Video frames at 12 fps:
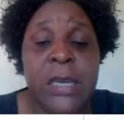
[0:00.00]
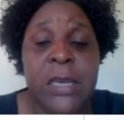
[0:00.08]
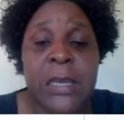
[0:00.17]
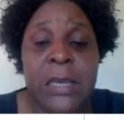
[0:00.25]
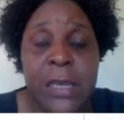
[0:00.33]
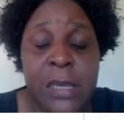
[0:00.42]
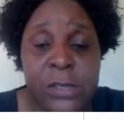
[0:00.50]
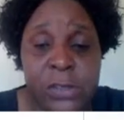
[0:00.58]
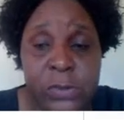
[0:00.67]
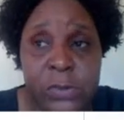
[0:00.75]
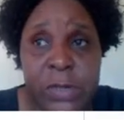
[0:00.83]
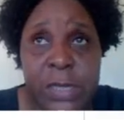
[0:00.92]

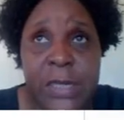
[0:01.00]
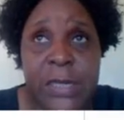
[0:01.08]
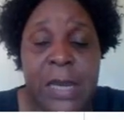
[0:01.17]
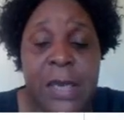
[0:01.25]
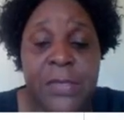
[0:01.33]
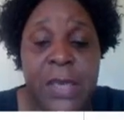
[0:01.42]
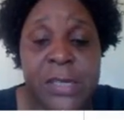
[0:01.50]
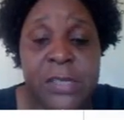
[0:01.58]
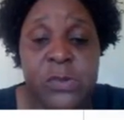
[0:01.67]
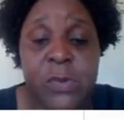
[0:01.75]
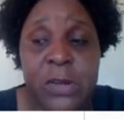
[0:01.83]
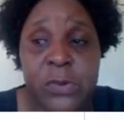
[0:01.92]
insulin, and that is
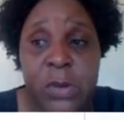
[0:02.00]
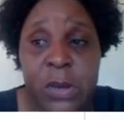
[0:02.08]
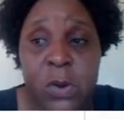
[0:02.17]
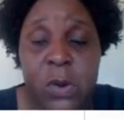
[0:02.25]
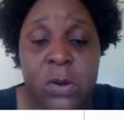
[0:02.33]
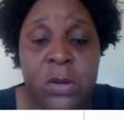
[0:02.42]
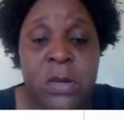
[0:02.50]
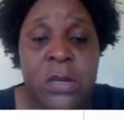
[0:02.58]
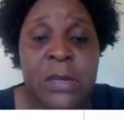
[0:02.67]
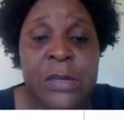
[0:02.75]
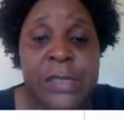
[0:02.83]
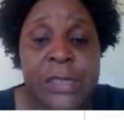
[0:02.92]
what we call
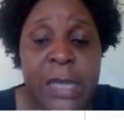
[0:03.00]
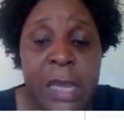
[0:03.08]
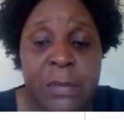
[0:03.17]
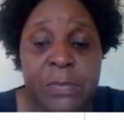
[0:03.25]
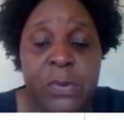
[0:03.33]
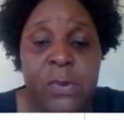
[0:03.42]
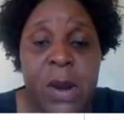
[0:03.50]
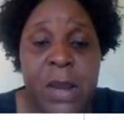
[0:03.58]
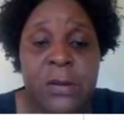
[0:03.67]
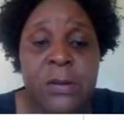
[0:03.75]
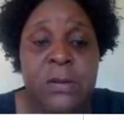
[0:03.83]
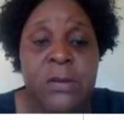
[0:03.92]
type 1
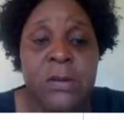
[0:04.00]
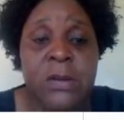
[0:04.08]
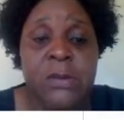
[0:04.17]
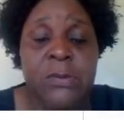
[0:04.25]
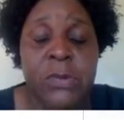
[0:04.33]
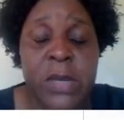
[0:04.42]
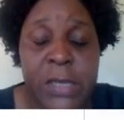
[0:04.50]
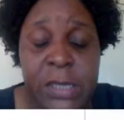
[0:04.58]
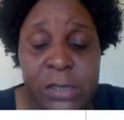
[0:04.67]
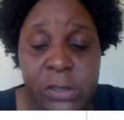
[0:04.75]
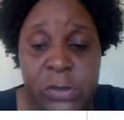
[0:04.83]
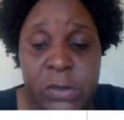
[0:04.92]

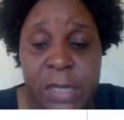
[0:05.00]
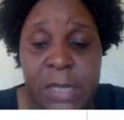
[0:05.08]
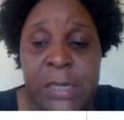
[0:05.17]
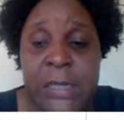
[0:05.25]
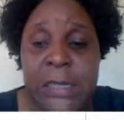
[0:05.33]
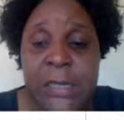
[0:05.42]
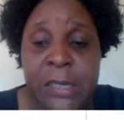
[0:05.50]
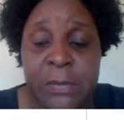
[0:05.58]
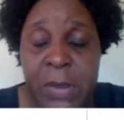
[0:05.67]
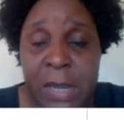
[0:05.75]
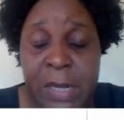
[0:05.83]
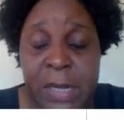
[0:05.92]
insulin
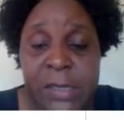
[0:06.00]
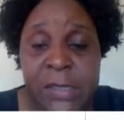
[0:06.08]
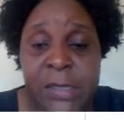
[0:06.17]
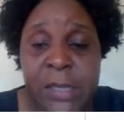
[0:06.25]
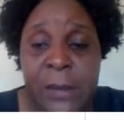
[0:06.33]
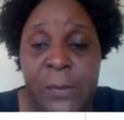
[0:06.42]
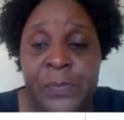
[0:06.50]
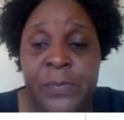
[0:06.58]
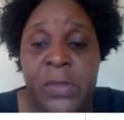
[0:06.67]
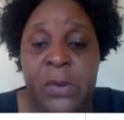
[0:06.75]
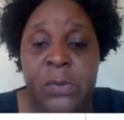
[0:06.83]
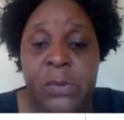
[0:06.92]
dependency,
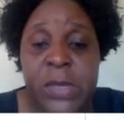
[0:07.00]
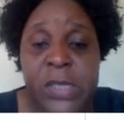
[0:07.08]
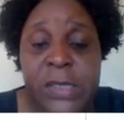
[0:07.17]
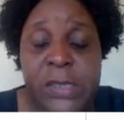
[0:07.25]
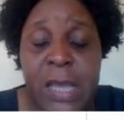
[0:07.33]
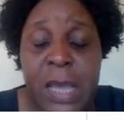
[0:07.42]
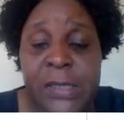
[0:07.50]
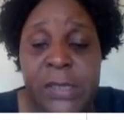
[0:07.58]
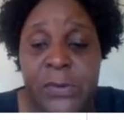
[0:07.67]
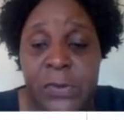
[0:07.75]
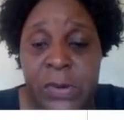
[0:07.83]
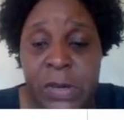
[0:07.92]
which is as a
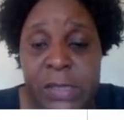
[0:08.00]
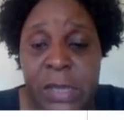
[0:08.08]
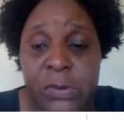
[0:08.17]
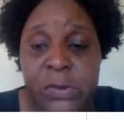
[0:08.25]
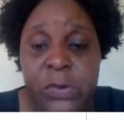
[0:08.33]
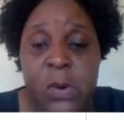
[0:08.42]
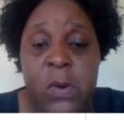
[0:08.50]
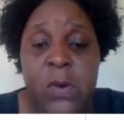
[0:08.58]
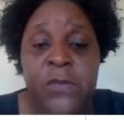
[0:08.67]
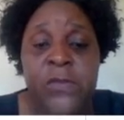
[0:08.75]
result of